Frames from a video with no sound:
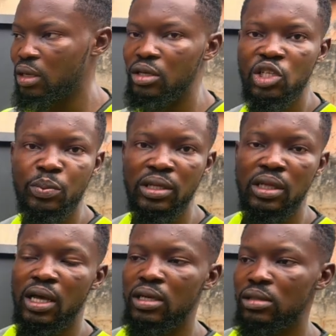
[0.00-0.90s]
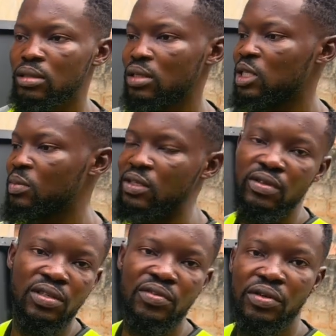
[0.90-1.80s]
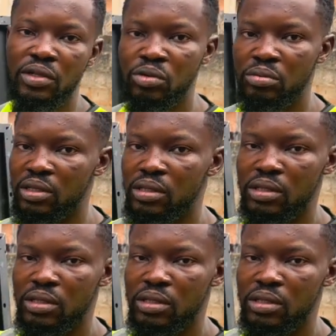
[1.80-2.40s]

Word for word: Each panel has a specific serial number.